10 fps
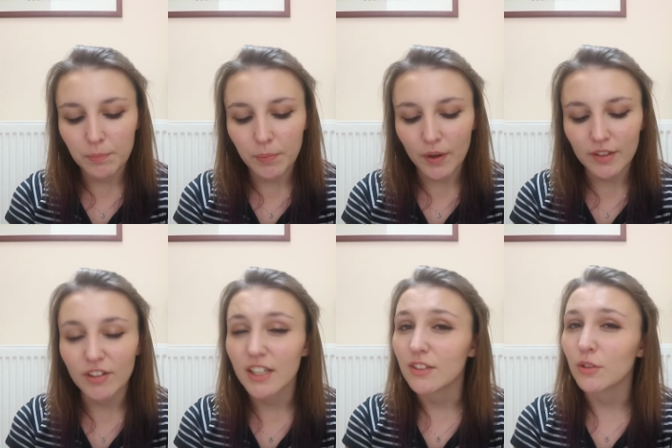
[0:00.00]
But I
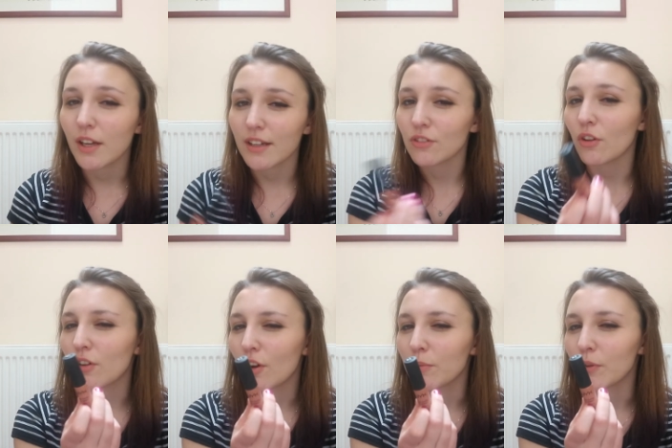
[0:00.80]
really do like
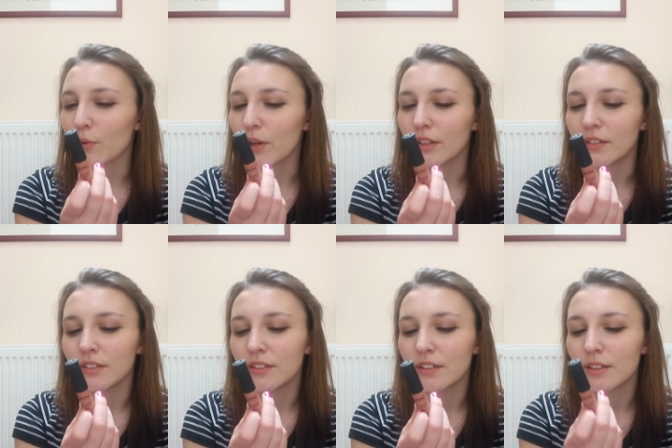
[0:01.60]
Stockholm as well.
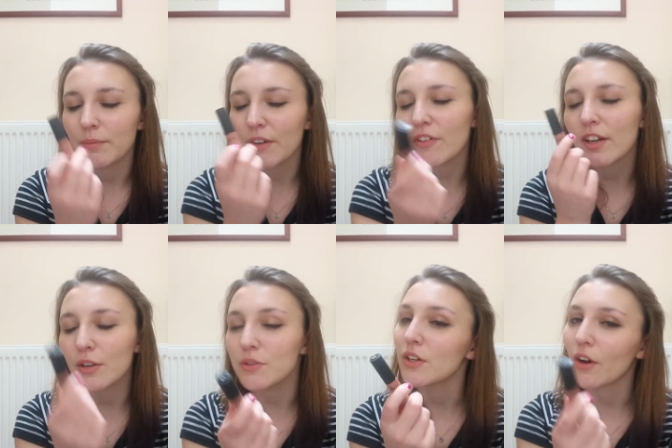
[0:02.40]
My friend
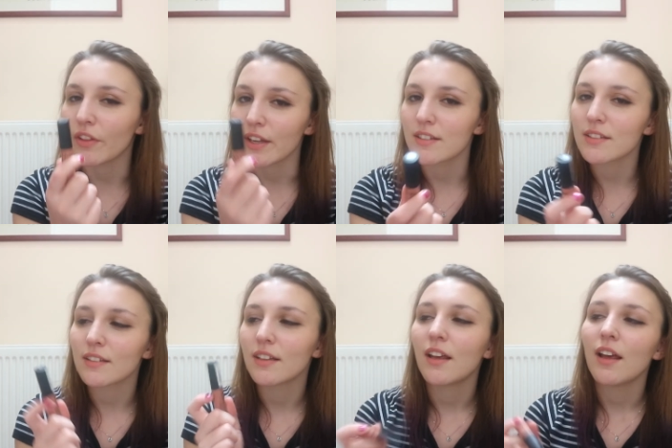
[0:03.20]
Lucy got this,
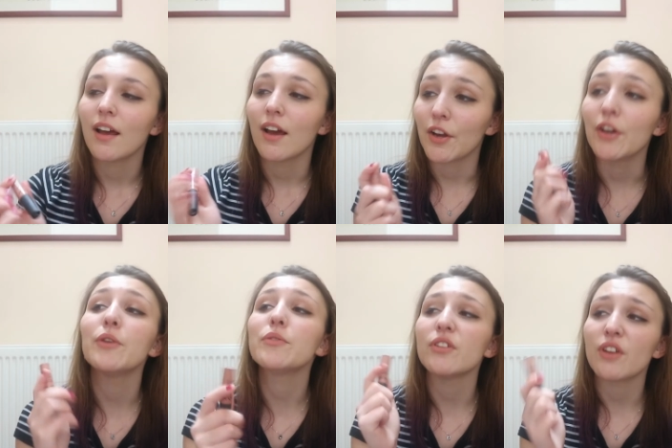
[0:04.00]
and
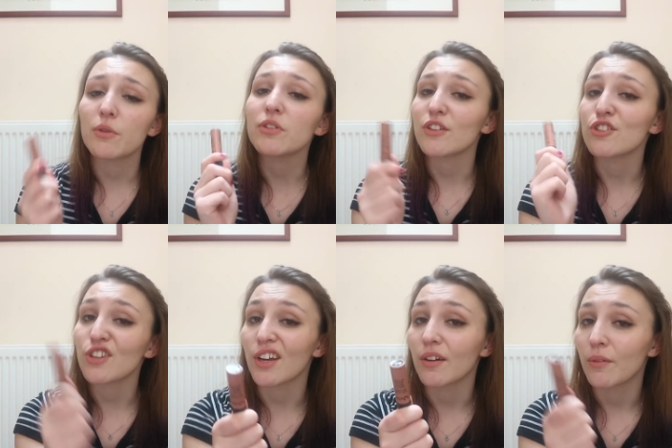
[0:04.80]
Lucy knows her
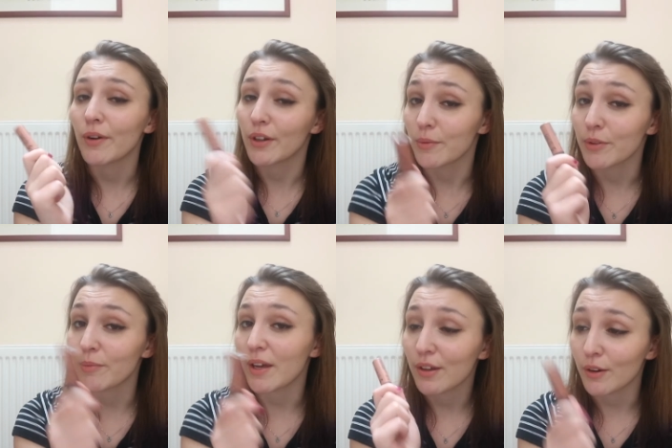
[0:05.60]
shit when it comes to
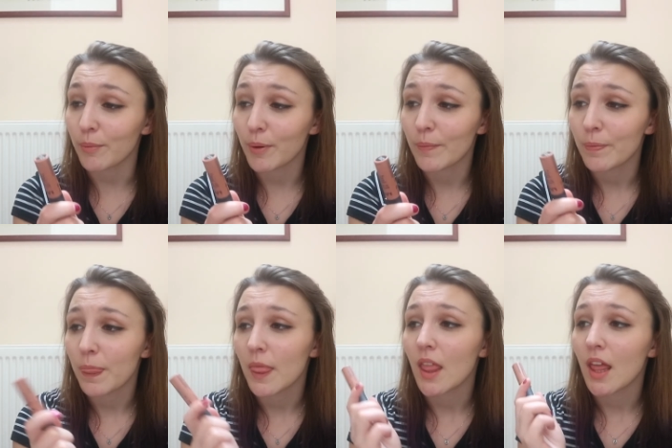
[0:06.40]
makeup.
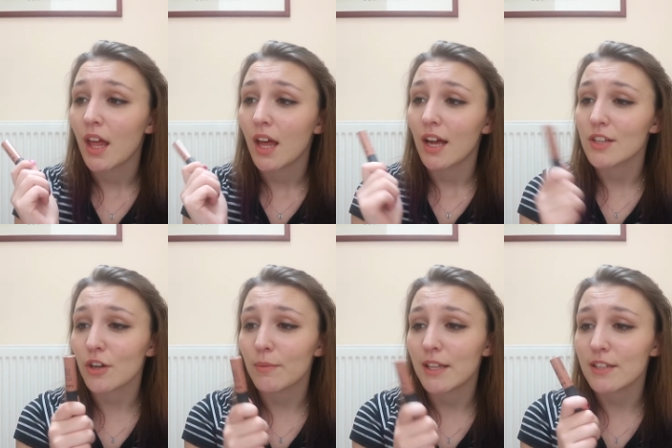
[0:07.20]
And she
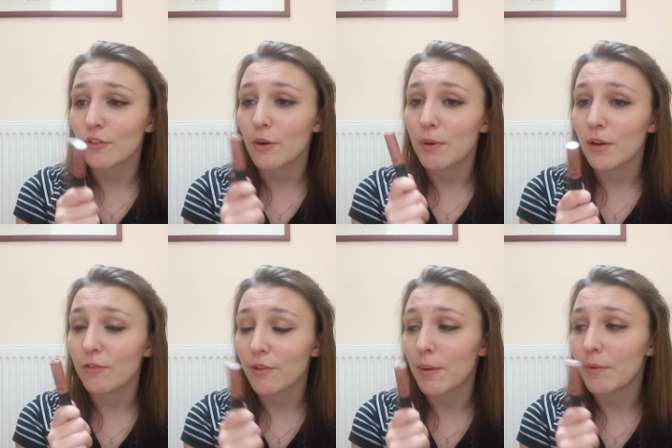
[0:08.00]
got me this for
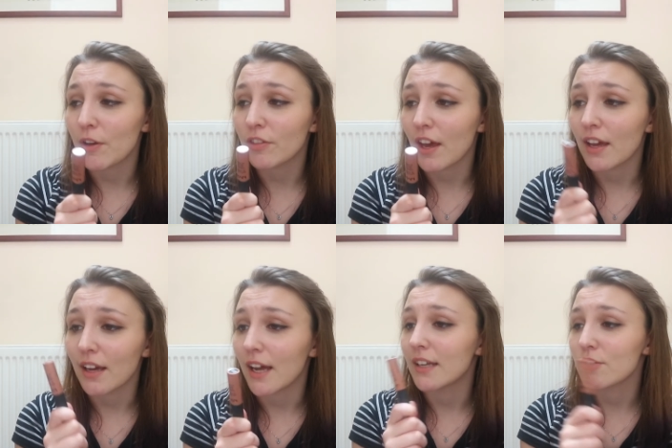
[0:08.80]
my birthday,
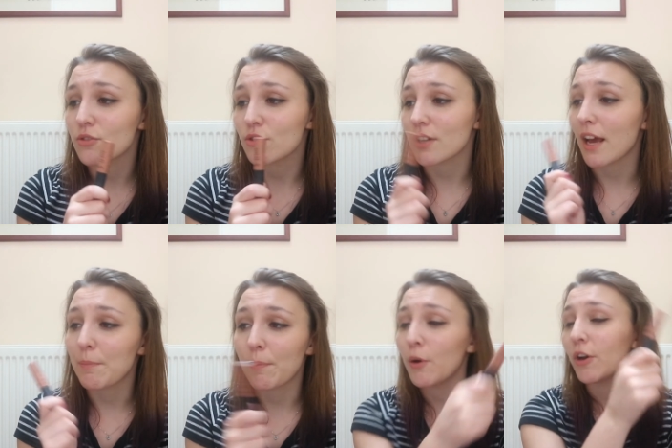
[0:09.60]
and it was just like, I
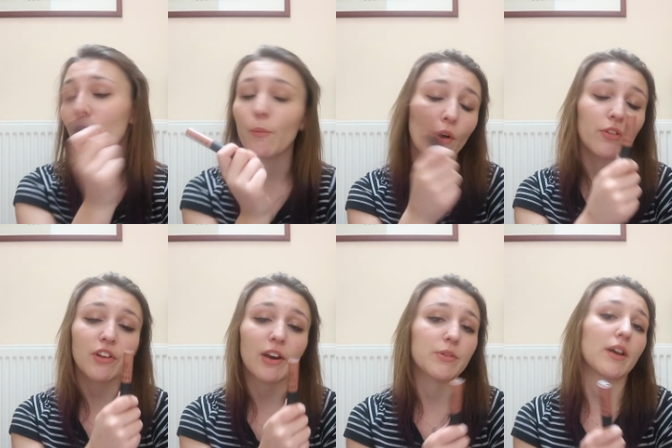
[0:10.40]
put it on once
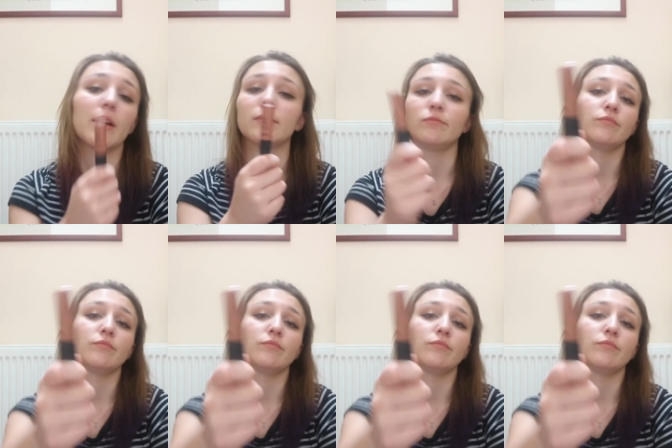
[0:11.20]
and I was like,